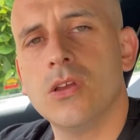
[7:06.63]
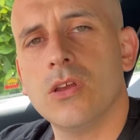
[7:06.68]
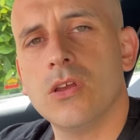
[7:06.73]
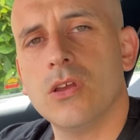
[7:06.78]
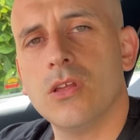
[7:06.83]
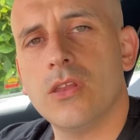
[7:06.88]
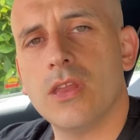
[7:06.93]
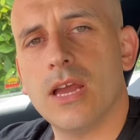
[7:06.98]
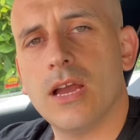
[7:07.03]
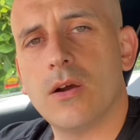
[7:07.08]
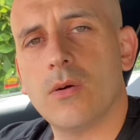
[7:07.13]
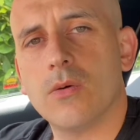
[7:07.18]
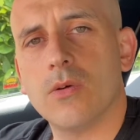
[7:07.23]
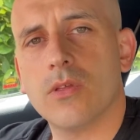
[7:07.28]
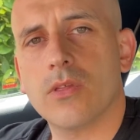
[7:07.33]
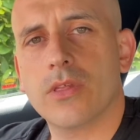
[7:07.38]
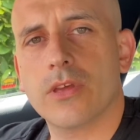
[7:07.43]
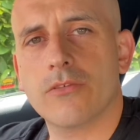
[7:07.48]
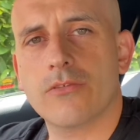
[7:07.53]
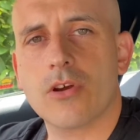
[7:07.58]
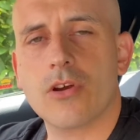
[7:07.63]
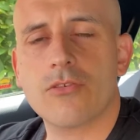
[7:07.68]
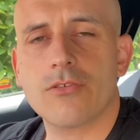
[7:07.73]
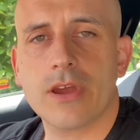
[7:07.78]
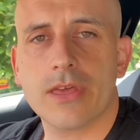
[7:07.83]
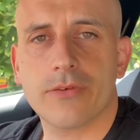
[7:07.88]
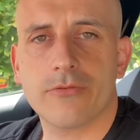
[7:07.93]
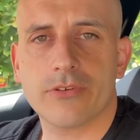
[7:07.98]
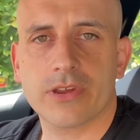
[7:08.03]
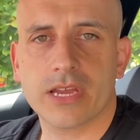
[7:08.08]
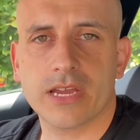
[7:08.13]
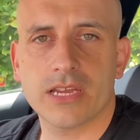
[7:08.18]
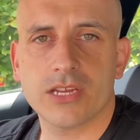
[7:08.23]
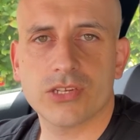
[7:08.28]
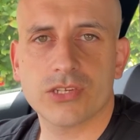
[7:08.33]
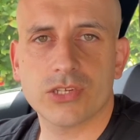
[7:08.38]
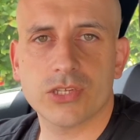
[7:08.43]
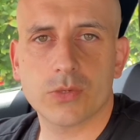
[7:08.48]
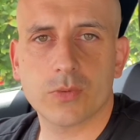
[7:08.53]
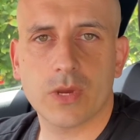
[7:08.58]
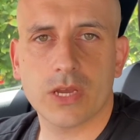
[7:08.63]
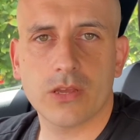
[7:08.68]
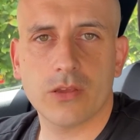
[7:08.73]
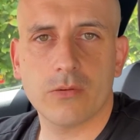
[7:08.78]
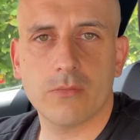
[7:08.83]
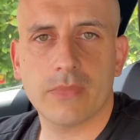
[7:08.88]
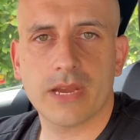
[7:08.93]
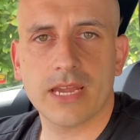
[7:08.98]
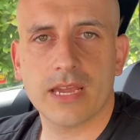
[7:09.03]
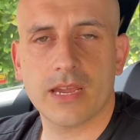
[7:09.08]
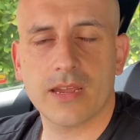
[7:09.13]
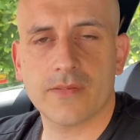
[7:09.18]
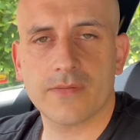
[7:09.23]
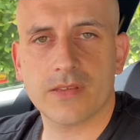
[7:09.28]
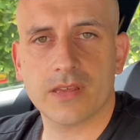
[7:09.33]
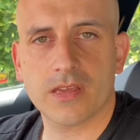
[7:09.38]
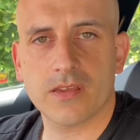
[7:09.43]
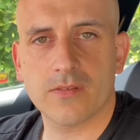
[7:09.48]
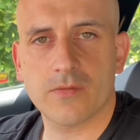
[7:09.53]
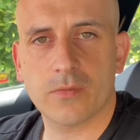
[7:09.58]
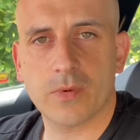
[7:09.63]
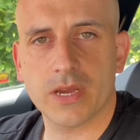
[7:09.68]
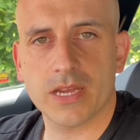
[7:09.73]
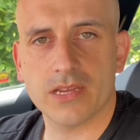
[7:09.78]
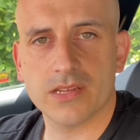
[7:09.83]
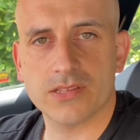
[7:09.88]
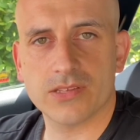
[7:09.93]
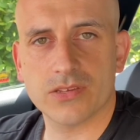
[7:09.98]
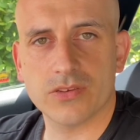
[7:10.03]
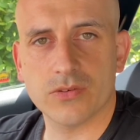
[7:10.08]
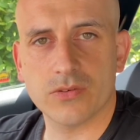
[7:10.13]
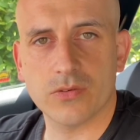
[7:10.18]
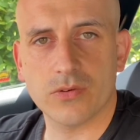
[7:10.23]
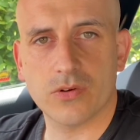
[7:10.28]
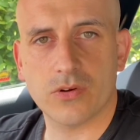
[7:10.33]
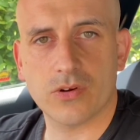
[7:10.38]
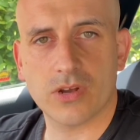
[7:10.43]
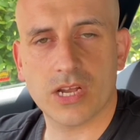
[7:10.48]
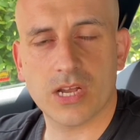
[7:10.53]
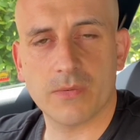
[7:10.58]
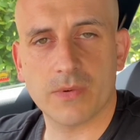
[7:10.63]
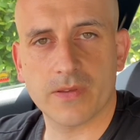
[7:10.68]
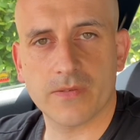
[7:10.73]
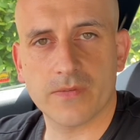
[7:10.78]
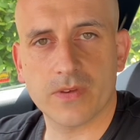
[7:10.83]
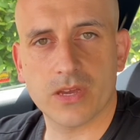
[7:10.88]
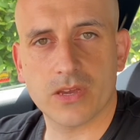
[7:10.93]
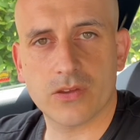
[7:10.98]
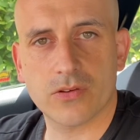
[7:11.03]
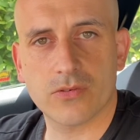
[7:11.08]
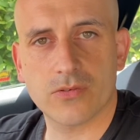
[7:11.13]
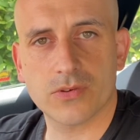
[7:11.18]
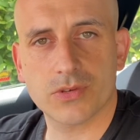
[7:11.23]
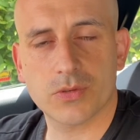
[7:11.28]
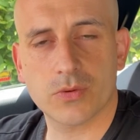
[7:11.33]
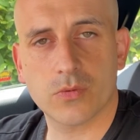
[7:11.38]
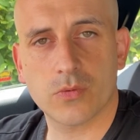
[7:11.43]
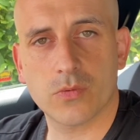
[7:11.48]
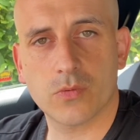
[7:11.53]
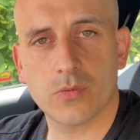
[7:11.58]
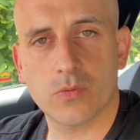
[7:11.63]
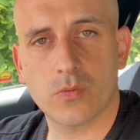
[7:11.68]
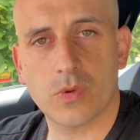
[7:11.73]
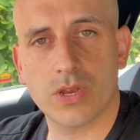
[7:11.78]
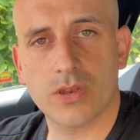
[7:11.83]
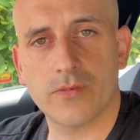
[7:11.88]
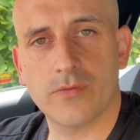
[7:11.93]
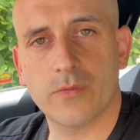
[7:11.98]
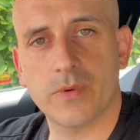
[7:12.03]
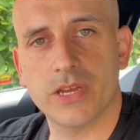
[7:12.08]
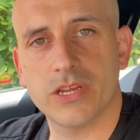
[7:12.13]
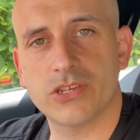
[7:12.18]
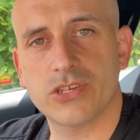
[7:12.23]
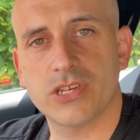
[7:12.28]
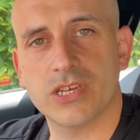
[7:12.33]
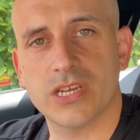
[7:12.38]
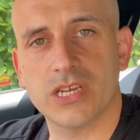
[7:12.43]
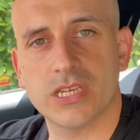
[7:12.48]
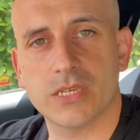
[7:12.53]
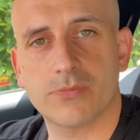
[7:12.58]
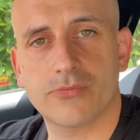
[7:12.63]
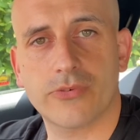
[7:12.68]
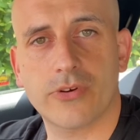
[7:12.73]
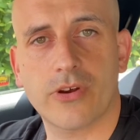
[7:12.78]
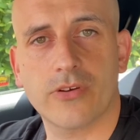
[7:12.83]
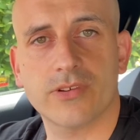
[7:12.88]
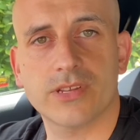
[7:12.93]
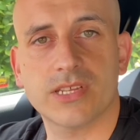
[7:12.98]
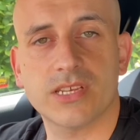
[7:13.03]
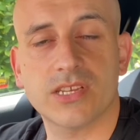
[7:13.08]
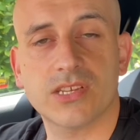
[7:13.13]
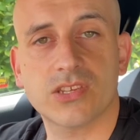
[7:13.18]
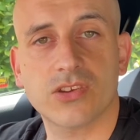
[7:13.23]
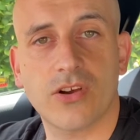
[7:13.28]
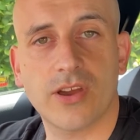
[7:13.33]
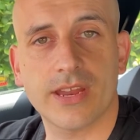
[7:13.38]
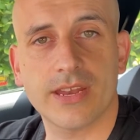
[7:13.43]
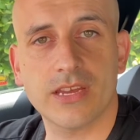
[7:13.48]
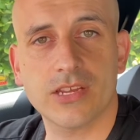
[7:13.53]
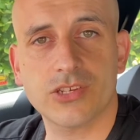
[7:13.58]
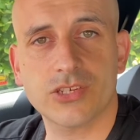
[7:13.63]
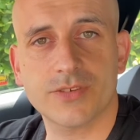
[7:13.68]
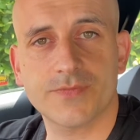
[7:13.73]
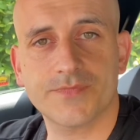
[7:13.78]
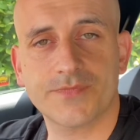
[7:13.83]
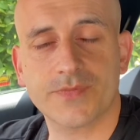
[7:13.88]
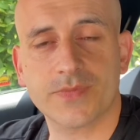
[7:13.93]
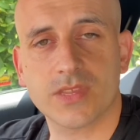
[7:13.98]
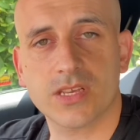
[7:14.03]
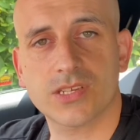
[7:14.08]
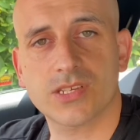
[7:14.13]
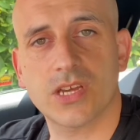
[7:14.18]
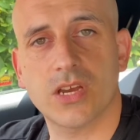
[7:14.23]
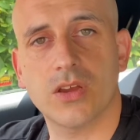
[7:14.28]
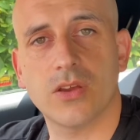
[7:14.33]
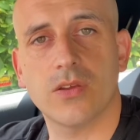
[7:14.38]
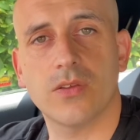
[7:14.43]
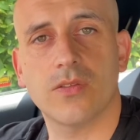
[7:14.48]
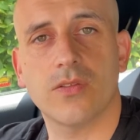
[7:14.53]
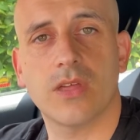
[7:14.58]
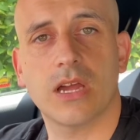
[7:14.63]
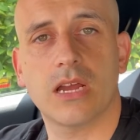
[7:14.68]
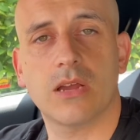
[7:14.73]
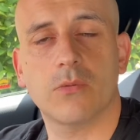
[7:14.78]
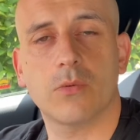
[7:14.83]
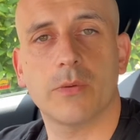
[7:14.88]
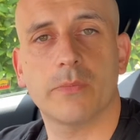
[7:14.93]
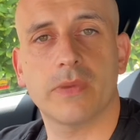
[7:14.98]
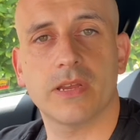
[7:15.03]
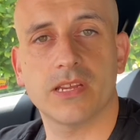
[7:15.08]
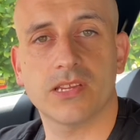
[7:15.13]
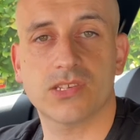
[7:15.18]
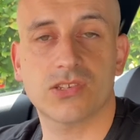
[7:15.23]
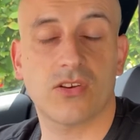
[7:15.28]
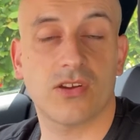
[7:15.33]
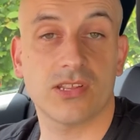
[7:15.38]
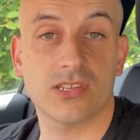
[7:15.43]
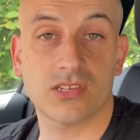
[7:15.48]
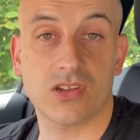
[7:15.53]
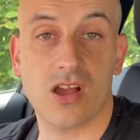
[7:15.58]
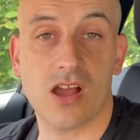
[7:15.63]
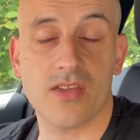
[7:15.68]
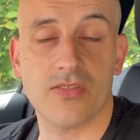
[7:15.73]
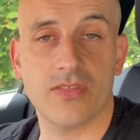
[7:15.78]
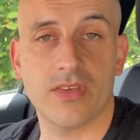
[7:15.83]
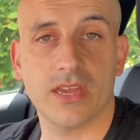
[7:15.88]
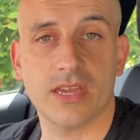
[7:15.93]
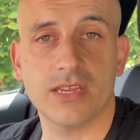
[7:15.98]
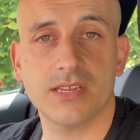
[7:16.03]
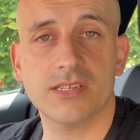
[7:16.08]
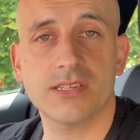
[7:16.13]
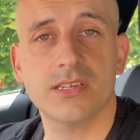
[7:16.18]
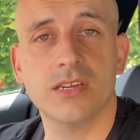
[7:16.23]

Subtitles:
Now, there are other occasions where you may have to give way to oncoming vehicles, one of which is priority signage. So that would be signs like these.